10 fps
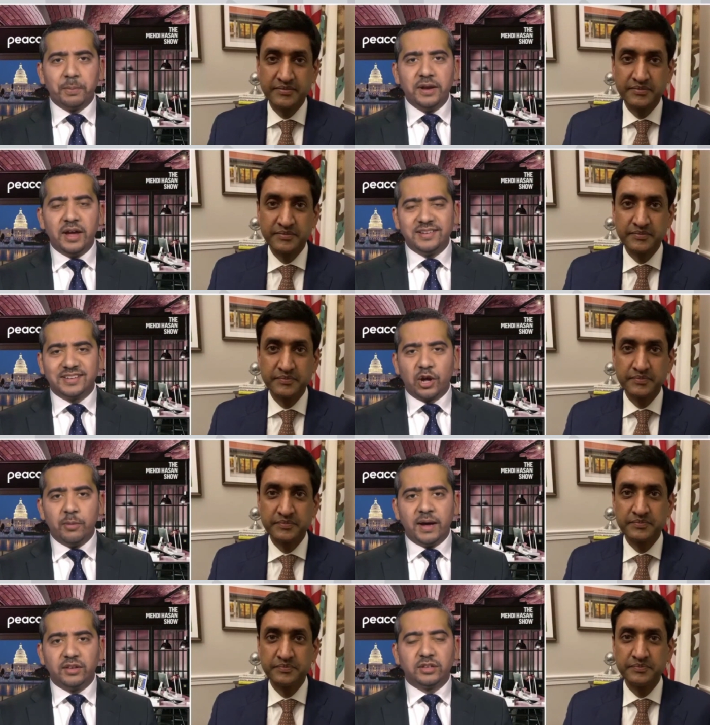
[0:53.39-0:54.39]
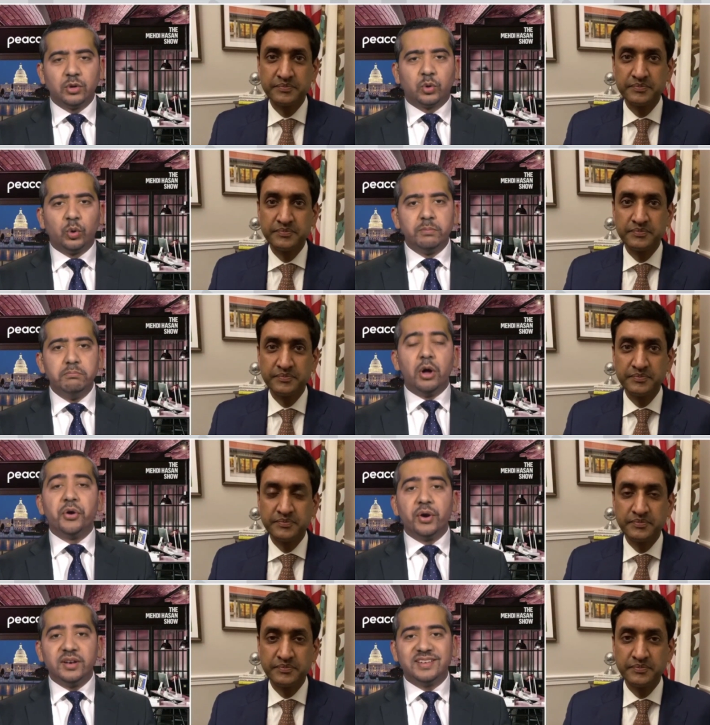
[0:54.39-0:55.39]
Speaker 1: couple of nights ago about the so-called
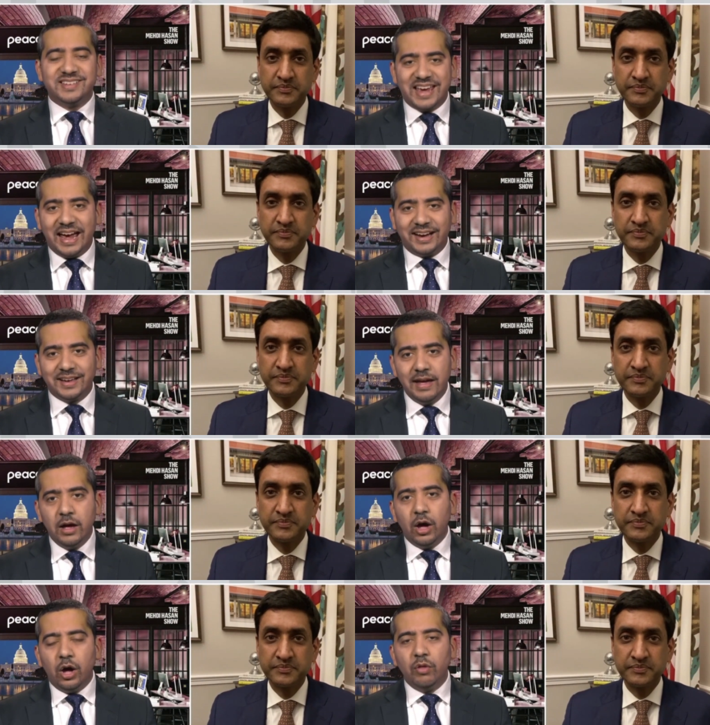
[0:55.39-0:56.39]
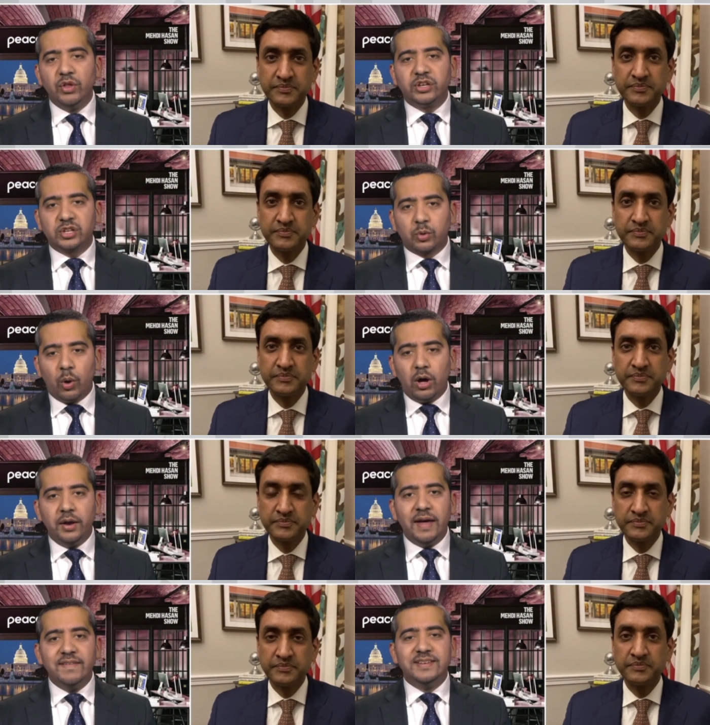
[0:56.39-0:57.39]
moderates' attack uh, on the
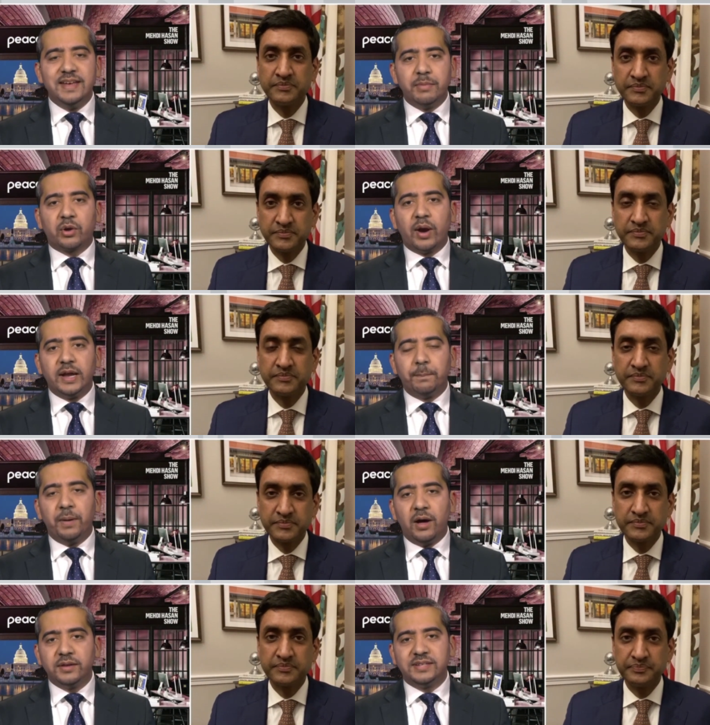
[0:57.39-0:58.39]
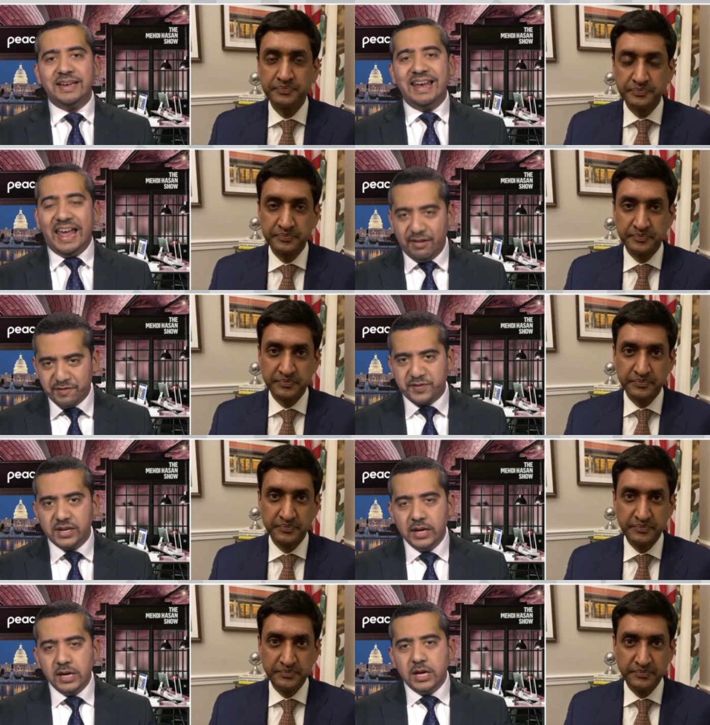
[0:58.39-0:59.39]
Squad and the Democratic Party
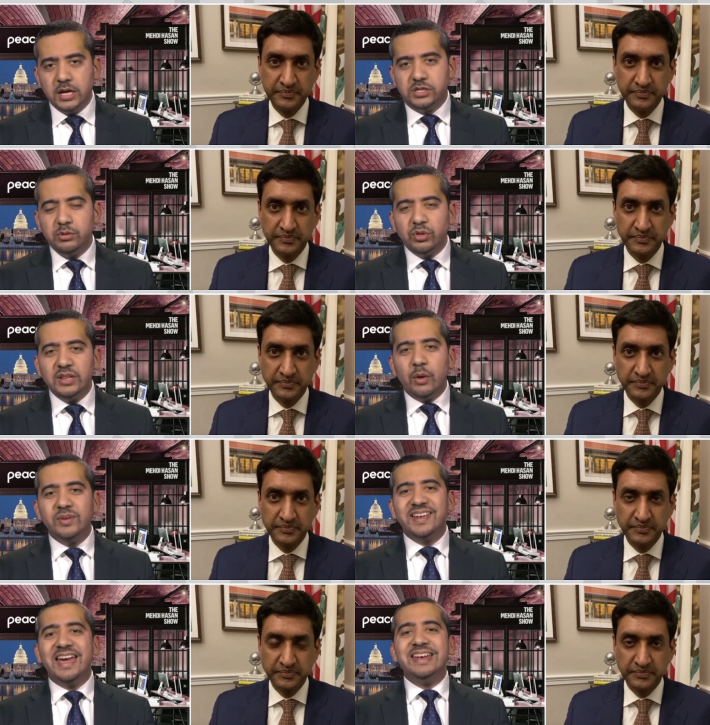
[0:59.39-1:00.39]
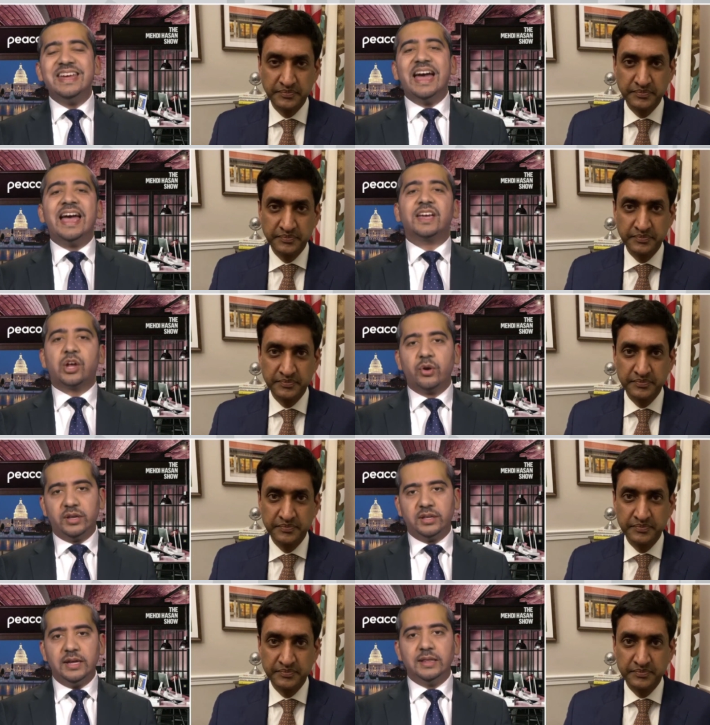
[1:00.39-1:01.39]
left. Uh, do you think there was any
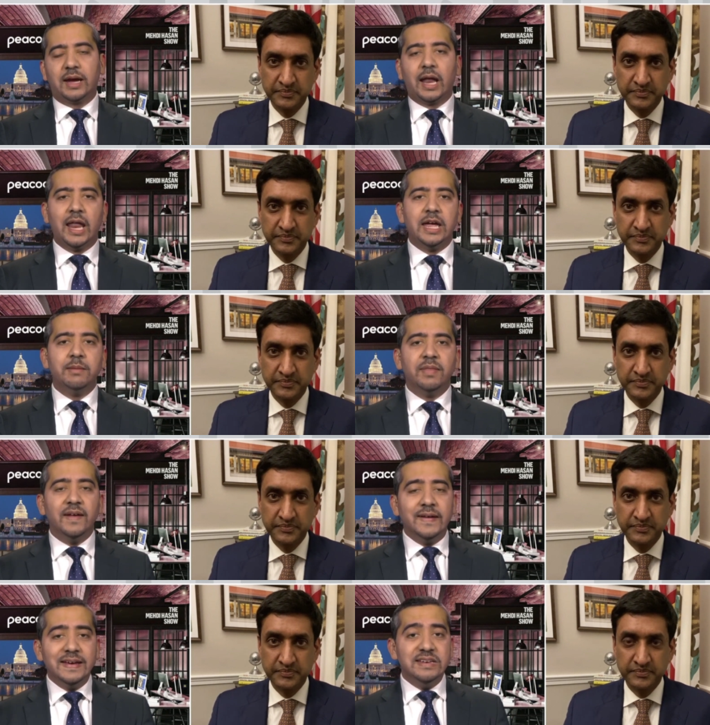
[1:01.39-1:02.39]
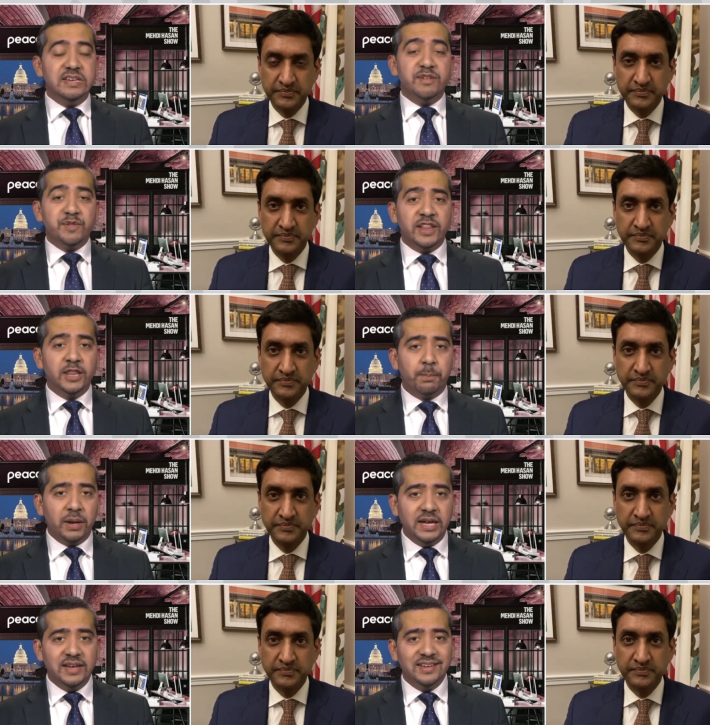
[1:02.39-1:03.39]
accuracy in the claim that defund
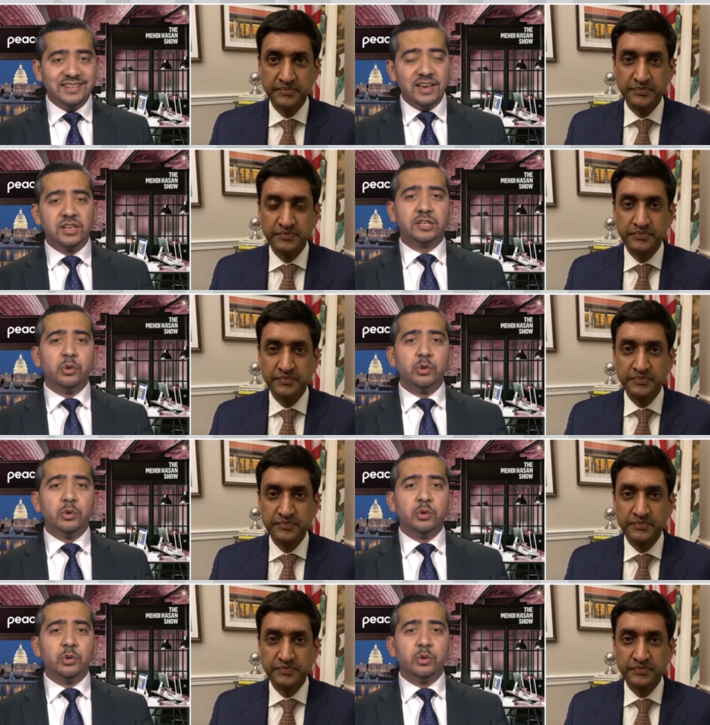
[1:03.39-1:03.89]
the police and